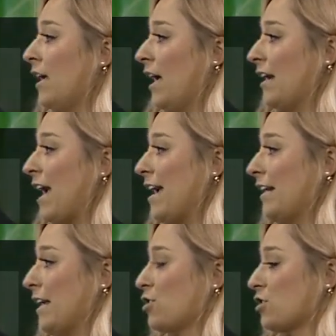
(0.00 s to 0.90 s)
an
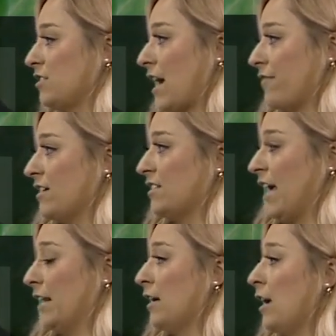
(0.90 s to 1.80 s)
8-inch
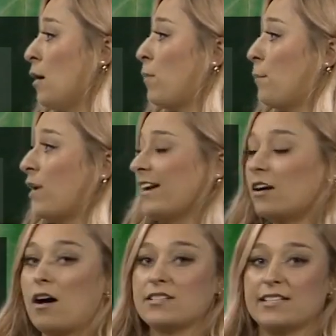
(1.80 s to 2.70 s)
deficit. But putting it
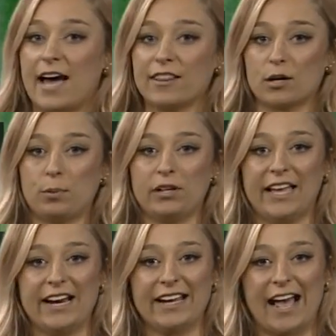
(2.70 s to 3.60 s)
all together,
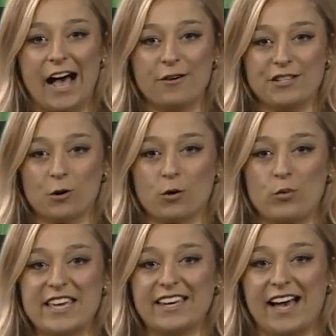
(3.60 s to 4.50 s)
planning out your
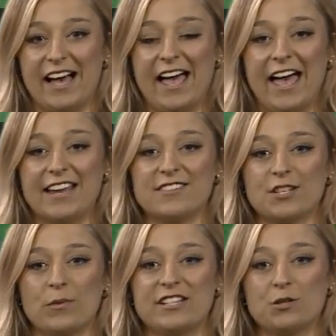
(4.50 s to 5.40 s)
week ahead,
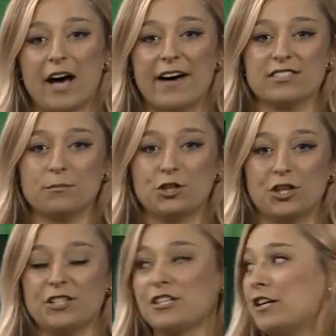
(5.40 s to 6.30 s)
so we do have some
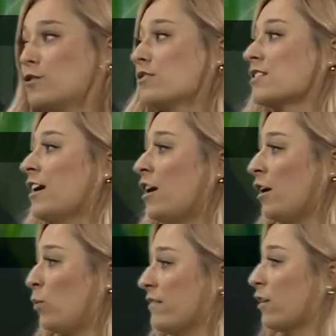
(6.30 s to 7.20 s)
good news.
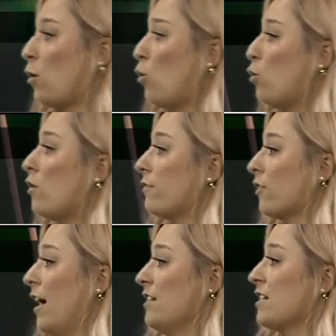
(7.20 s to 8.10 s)
We have a cool
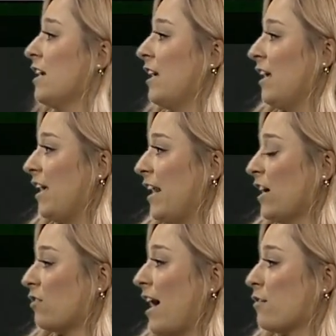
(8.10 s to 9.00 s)
front hitting
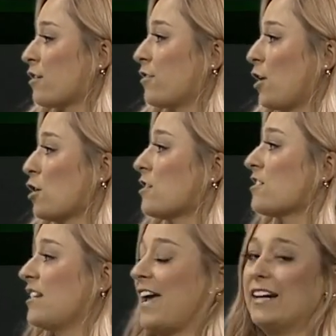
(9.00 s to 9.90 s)
around
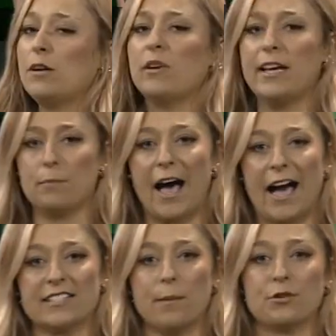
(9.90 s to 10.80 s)
Thursday, and it will
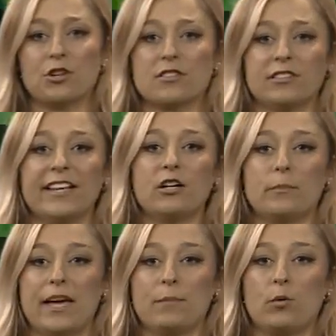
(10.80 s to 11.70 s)
impact temperatures a little
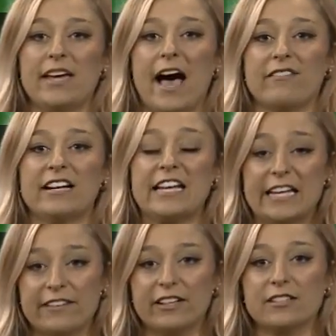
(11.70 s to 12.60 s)
bit, but we have an
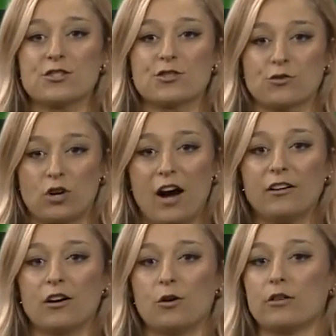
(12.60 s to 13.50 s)
even
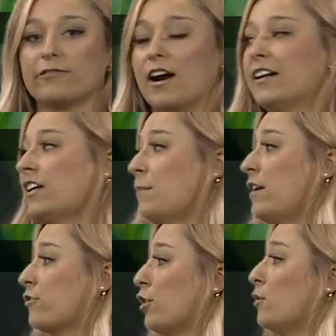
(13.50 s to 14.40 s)
stronger cold front coming
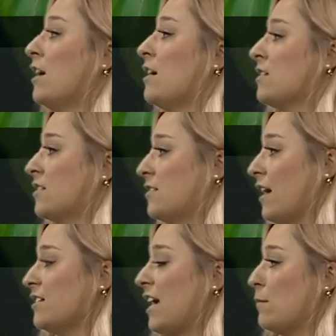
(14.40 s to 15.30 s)
through
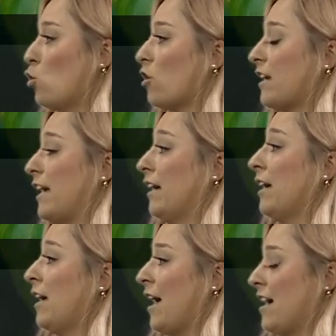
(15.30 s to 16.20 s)
Sunday morning
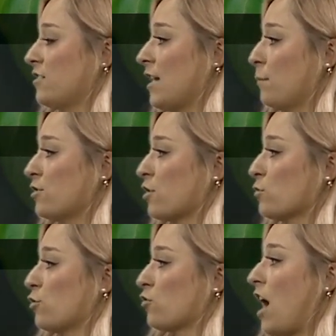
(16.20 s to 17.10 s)
as temperatures
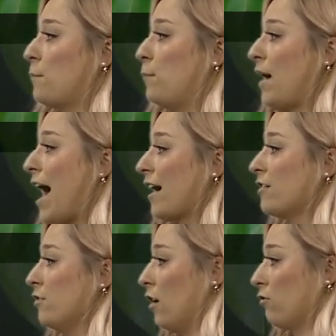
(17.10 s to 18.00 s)
will drop back
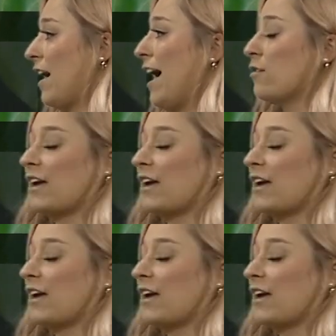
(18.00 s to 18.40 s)
around